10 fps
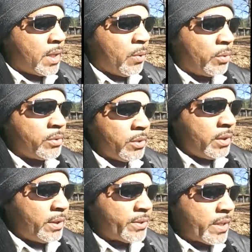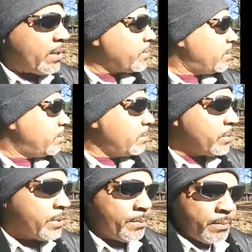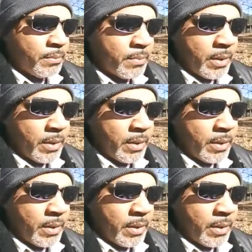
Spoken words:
I want you to list out some